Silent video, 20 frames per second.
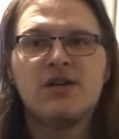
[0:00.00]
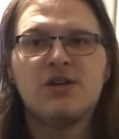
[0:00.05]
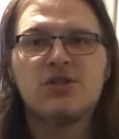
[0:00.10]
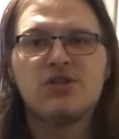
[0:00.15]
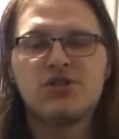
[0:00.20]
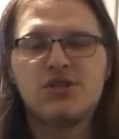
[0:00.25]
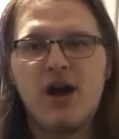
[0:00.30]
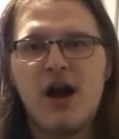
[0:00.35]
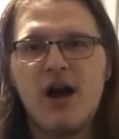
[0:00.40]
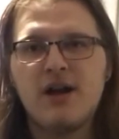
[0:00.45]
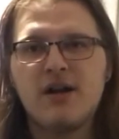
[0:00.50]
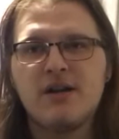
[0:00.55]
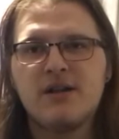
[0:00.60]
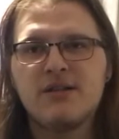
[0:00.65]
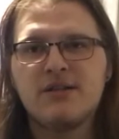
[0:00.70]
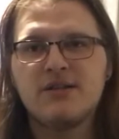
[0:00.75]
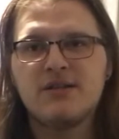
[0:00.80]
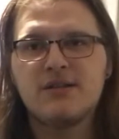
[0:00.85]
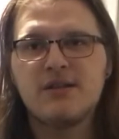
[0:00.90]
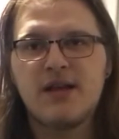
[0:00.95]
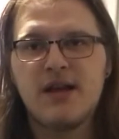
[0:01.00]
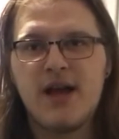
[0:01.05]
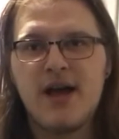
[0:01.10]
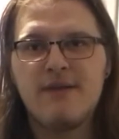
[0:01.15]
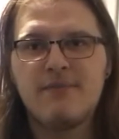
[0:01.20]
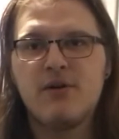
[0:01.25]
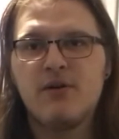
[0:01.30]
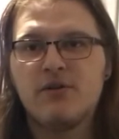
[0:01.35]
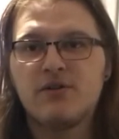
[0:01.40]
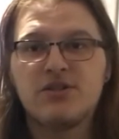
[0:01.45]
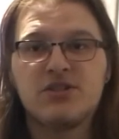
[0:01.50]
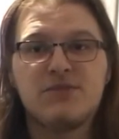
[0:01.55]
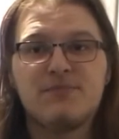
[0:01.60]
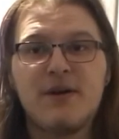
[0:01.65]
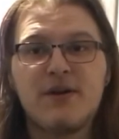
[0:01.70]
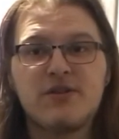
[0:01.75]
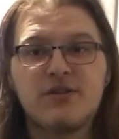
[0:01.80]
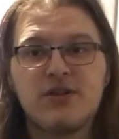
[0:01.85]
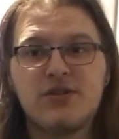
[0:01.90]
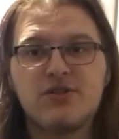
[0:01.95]
Shotgun ammo, or just
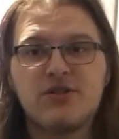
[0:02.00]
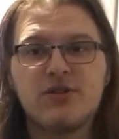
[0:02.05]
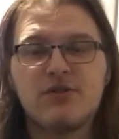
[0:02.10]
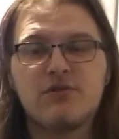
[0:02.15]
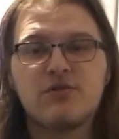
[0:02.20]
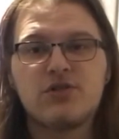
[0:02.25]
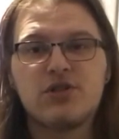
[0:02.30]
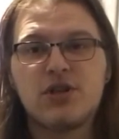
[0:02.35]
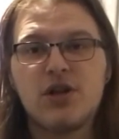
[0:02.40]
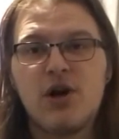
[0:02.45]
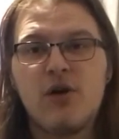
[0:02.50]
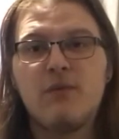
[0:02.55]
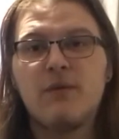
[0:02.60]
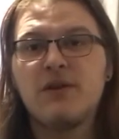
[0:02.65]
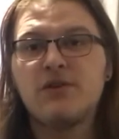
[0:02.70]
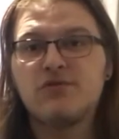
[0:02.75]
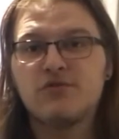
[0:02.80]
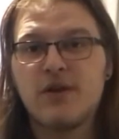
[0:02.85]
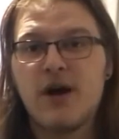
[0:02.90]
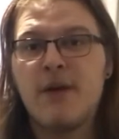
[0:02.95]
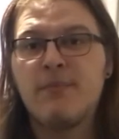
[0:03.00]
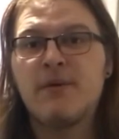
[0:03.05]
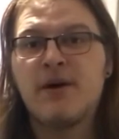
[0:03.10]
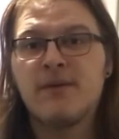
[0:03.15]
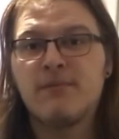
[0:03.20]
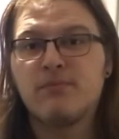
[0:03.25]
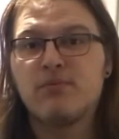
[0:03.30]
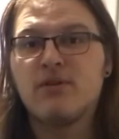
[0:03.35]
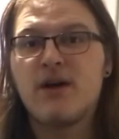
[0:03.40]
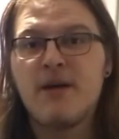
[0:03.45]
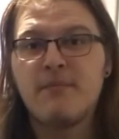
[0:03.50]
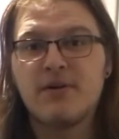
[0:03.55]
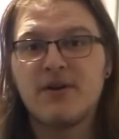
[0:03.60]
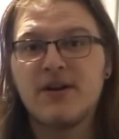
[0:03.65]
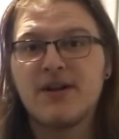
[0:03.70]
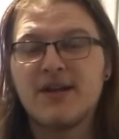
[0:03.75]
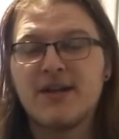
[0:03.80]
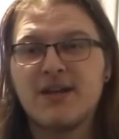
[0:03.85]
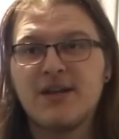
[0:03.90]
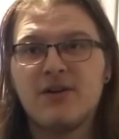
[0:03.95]
special in general, should only drop on
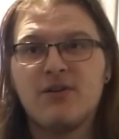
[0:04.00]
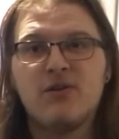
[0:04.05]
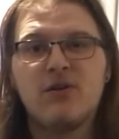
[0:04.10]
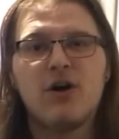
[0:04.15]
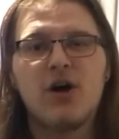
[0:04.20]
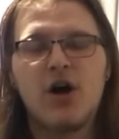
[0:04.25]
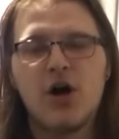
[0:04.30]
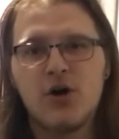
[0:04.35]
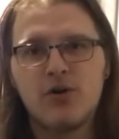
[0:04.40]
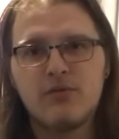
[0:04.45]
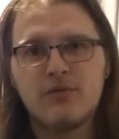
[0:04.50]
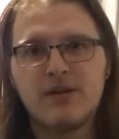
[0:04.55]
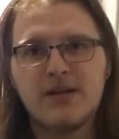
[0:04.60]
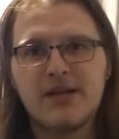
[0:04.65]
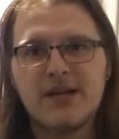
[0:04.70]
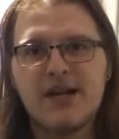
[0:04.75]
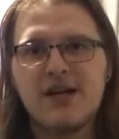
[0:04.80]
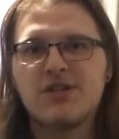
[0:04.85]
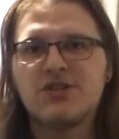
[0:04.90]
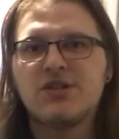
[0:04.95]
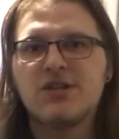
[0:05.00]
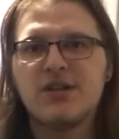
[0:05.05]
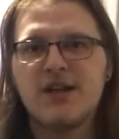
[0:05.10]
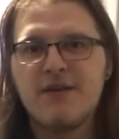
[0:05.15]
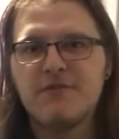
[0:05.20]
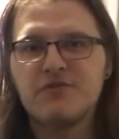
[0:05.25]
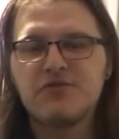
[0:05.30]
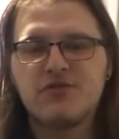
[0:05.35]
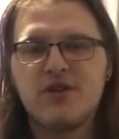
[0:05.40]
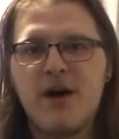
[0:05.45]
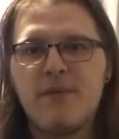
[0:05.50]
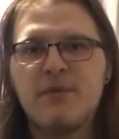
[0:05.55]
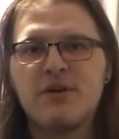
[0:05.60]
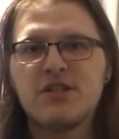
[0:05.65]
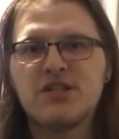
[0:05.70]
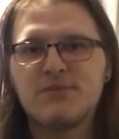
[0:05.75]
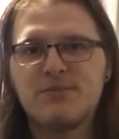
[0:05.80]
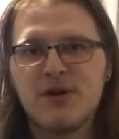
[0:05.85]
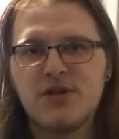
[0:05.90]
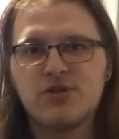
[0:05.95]
primary kill only. It should never drop
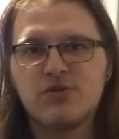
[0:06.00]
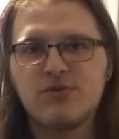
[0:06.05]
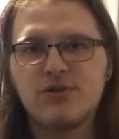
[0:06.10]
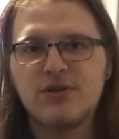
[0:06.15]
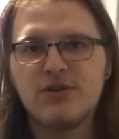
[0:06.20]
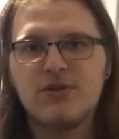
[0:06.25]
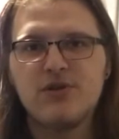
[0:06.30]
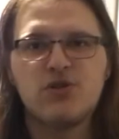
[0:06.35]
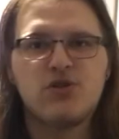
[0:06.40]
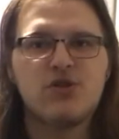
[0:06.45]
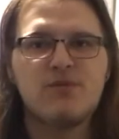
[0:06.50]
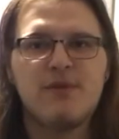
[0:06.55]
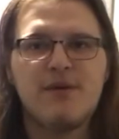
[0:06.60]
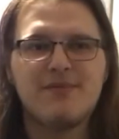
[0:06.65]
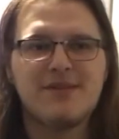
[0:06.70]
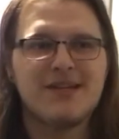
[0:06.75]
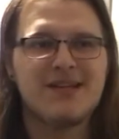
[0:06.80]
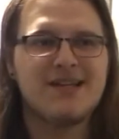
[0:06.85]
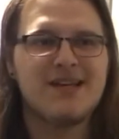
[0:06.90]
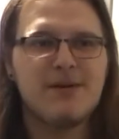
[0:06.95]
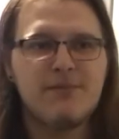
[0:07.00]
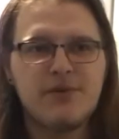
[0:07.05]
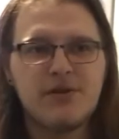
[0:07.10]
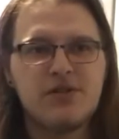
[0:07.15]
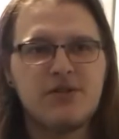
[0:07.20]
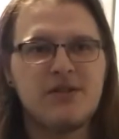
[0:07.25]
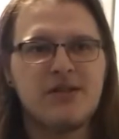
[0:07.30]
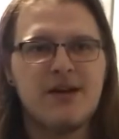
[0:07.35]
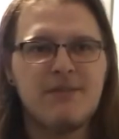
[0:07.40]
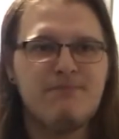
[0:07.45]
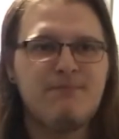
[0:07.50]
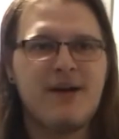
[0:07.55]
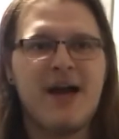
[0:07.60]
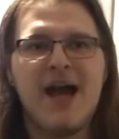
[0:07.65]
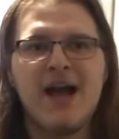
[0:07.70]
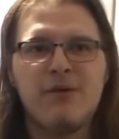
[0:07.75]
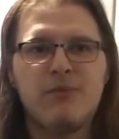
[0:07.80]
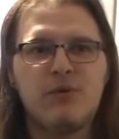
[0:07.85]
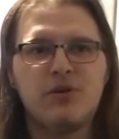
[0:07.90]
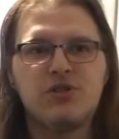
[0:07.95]
on special kill. You shouldn't be able to get
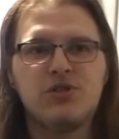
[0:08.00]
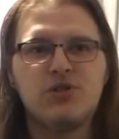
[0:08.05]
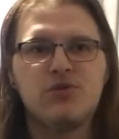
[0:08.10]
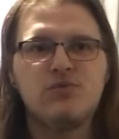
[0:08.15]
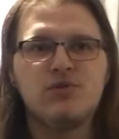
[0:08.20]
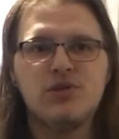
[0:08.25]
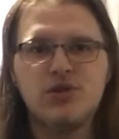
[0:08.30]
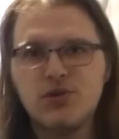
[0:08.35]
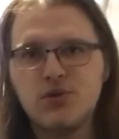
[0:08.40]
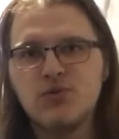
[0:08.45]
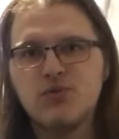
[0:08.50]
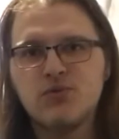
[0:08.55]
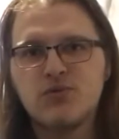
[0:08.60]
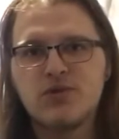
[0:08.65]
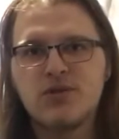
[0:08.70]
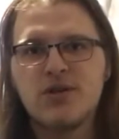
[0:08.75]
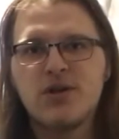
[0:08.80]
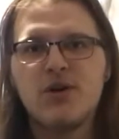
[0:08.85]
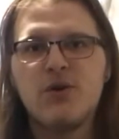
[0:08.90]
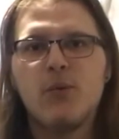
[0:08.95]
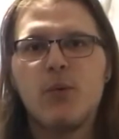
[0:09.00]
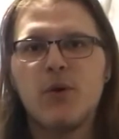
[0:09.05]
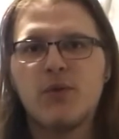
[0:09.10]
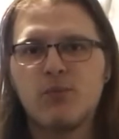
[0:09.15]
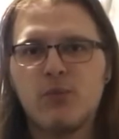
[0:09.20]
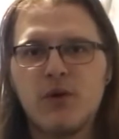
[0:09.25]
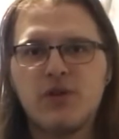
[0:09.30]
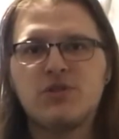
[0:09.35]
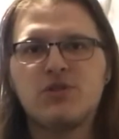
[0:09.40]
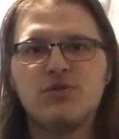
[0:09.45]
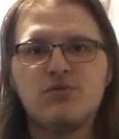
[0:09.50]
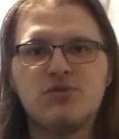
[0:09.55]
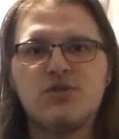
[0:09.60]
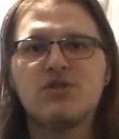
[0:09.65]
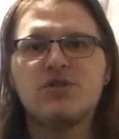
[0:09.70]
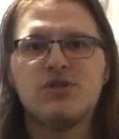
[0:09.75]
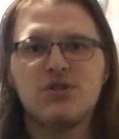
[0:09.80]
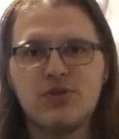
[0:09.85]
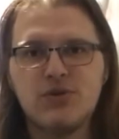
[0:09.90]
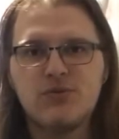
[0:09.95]
back what you used with what you
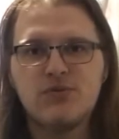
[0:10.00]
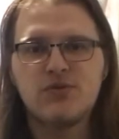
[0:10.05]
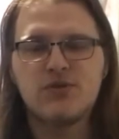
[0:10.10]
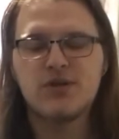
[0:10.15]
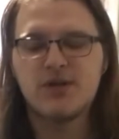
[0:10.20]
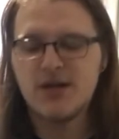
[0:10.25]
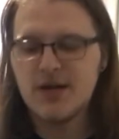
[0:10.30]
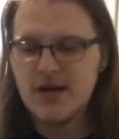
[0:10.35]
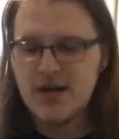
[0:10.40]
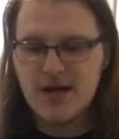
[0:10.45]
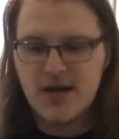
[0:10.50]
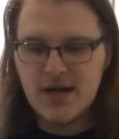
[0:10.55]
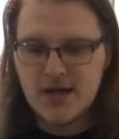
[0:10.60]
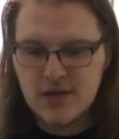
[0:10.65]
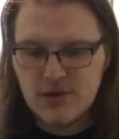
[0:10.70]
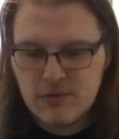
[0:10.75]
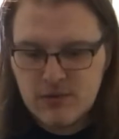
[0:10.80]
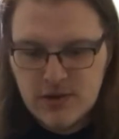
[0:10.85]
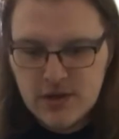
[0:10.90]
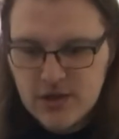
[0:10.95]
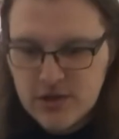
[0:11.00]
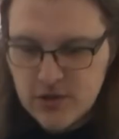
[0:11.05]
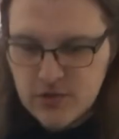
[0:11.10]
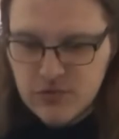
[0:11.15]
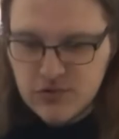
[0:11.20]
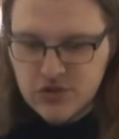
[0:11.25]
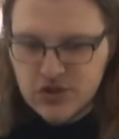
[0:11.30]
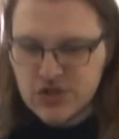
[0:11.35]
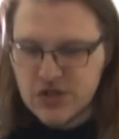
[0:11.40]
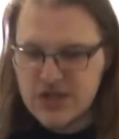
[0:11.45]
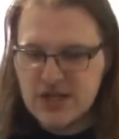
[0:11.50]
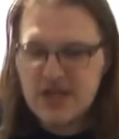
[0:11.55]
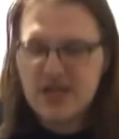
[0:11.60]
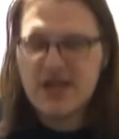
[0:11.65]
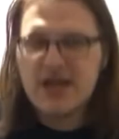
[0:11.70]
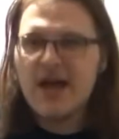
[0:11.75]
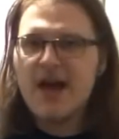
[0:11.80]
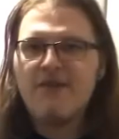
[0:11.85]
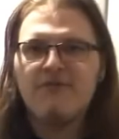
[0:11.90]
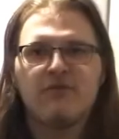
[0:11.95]
just used. You should
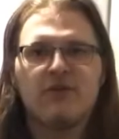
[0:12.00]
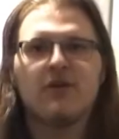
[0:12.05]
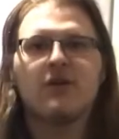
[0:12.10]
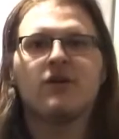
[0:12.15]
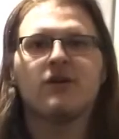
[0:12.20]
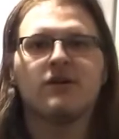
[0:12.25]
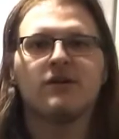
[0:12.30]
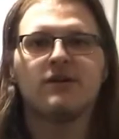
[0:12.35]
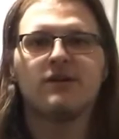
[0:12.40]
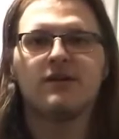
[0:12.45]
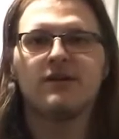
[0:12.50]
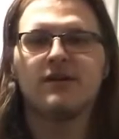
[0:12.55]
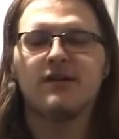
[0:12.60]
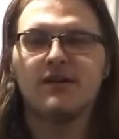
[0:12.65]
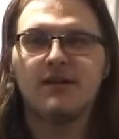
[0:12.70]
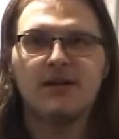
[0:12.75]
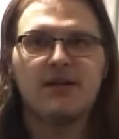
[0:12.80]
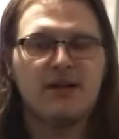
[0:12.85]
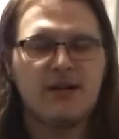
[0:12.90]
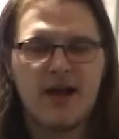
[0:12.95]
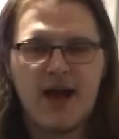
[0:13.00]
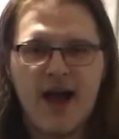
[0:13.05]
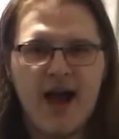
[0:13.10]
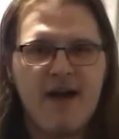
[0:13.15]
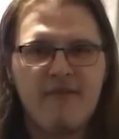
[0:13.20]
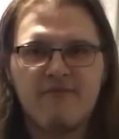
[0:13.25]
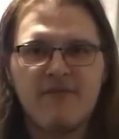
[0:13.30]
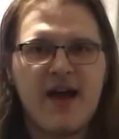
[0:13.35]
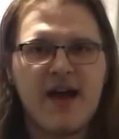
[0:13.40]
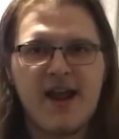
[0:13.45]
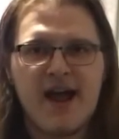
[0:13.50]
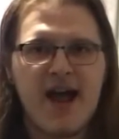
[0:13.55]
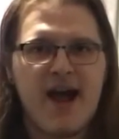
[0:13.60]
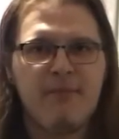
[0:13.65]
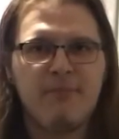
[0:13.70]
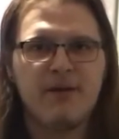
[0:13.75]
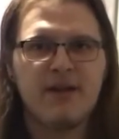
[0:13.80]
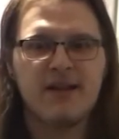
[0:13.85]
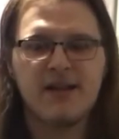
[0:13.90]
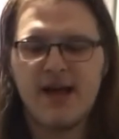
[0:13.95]
never have that
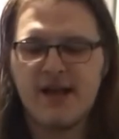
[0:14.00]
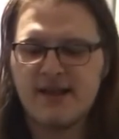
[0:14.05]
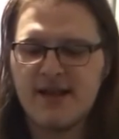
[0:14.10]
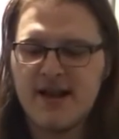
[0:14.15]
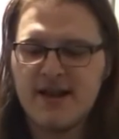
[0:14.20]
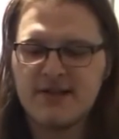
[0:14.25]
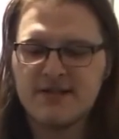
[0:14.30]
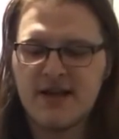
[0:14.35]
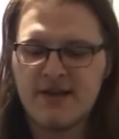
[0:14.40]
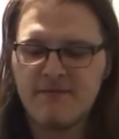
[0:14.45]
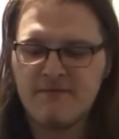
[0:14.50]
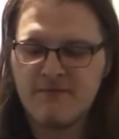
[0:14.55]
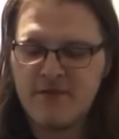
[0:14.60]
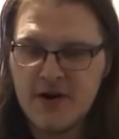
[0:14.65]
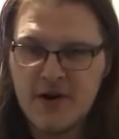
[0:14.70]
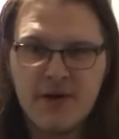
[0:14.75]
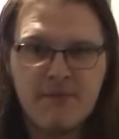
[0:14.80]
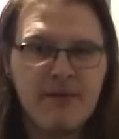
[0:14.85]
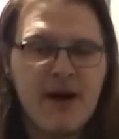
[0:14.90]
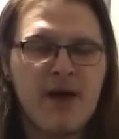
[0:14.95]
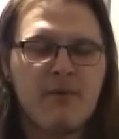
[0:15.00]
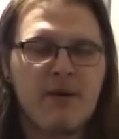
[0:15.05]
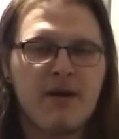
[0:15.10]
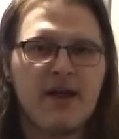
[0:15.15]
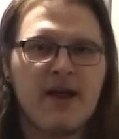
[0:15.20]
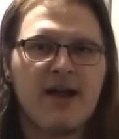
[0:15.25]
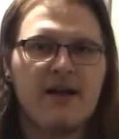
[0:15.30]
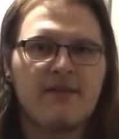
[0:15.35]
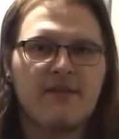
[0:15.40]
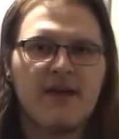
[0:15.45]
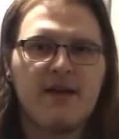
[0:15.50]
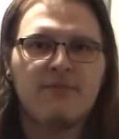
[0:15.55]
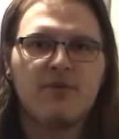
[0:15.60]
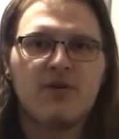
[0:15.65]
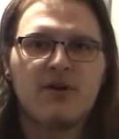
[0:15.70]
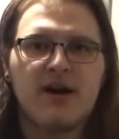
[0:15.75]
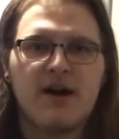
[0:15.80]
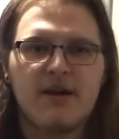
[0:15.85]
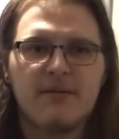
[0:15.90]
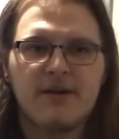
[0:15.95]
happen. That is a very bad way to handle the ammo
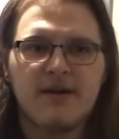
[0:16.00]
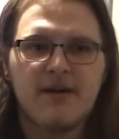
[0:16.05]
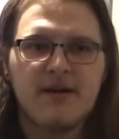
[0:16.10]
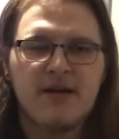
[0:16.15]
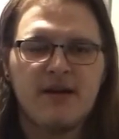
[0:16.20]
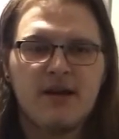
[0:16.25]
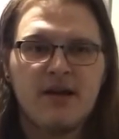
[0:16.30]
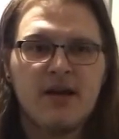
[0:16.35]
economy.